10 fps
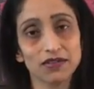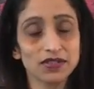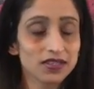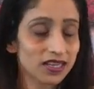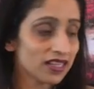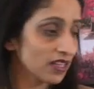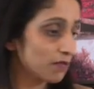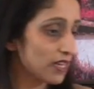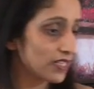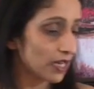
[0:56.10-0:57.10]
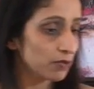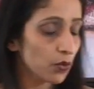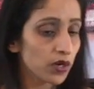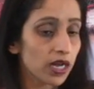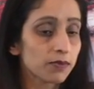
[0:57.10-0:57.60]
so again, there are many types. So
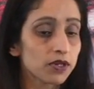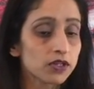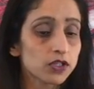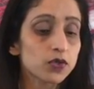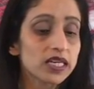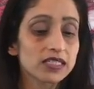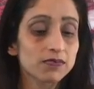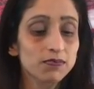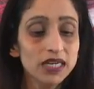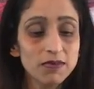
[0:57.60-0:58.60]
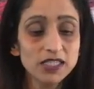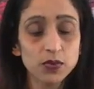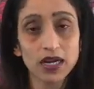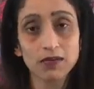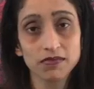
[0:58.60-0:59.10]
what I'm going to do is pretty much
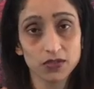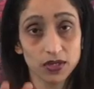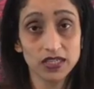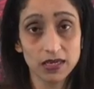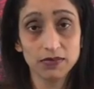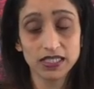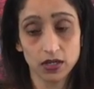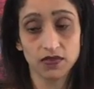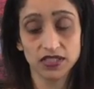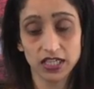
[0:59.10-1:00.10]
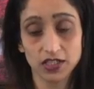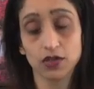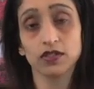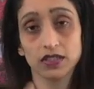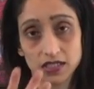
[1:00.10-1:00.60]
what I'm trying to keep this conversation
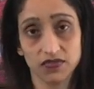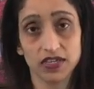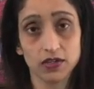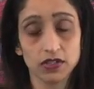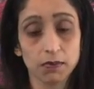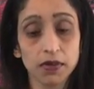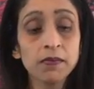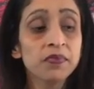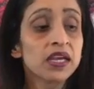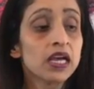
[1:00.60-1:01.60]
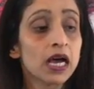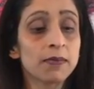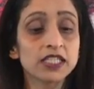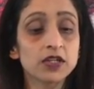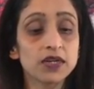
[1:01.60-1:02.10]
or this video simple. I'm
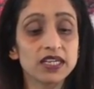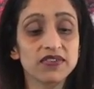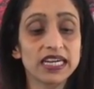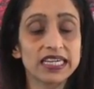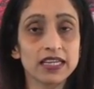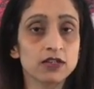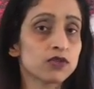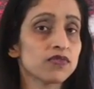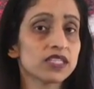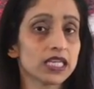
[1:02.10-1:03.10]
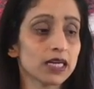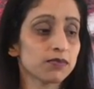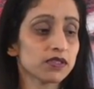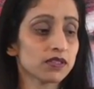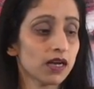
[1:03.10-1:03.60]
actually going to divide it into two different
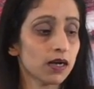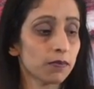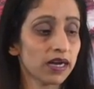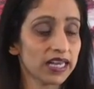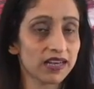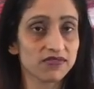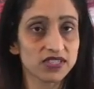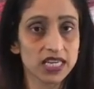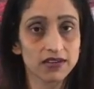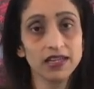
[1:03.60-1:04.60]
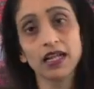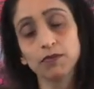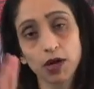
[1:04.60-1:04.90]
types. I have dairy, and I'll